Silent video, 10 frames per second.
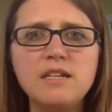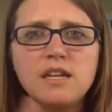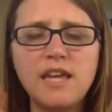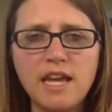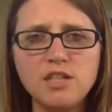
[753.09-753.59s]

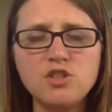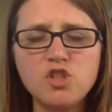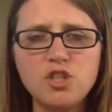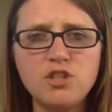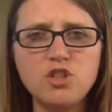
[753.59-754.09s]
again,
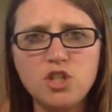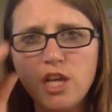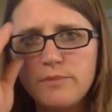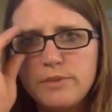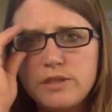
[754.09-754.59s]
she
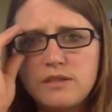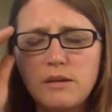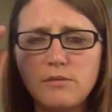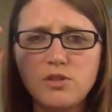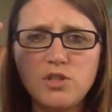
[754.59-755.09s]
ships
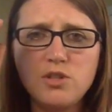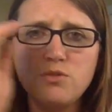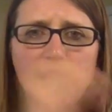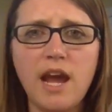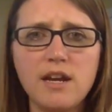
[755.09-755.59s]

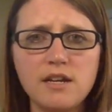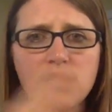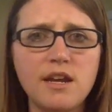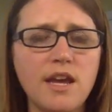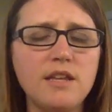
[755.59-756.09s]
to
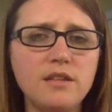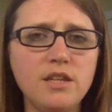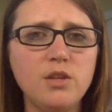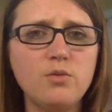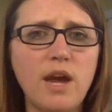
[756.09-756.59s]
Canada and
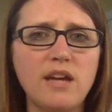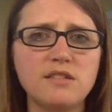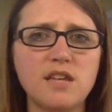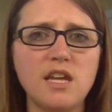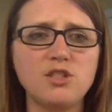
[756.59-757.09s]
the
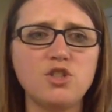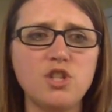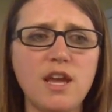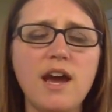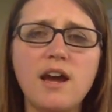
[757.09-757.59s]
US, and
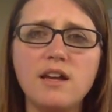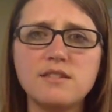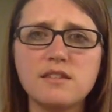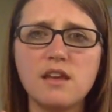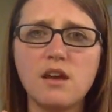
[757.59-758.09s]
she
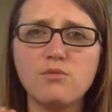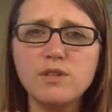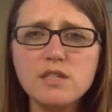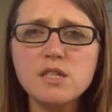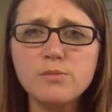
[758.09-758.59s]
has a
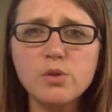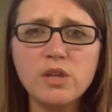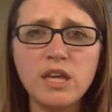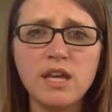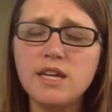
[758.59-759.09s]
reasonable
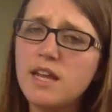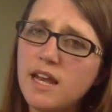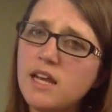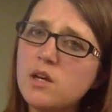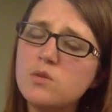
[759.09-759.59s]
kit,
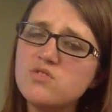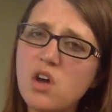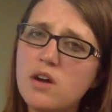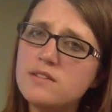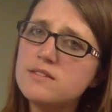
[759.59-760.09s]
and it goes
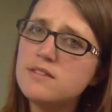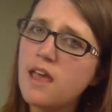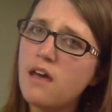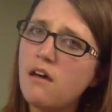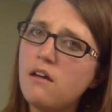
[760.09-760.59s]
on
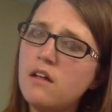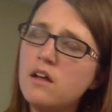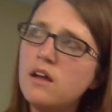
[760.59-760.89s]
sale,